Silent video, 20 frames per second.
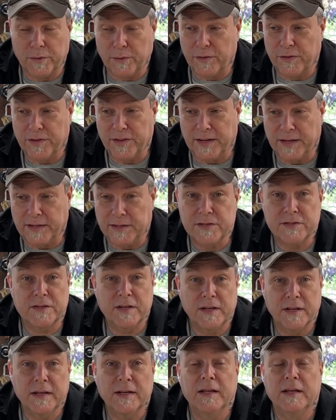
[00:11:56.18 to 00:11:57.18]
little
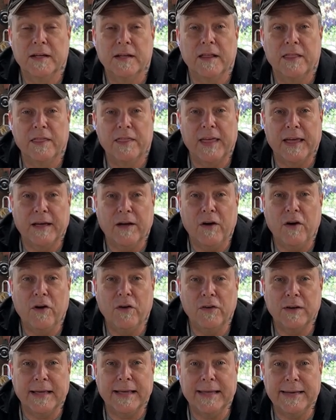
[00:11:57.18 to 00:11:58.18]
things. They
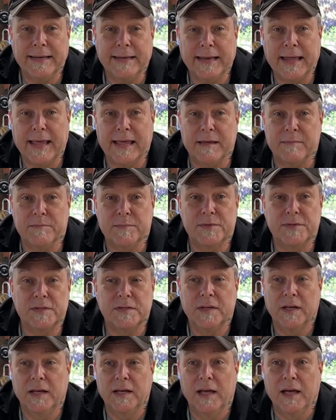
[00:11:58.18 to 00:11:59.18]
all get
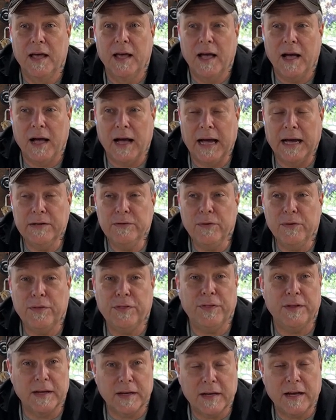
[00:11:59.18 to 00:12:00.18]
names. I
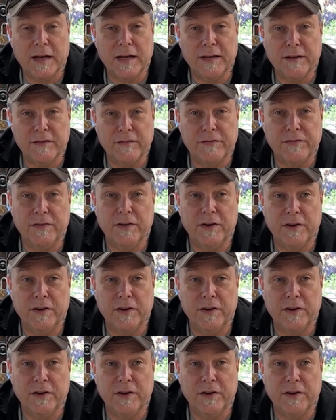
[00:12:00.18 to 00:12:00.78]
don't think I have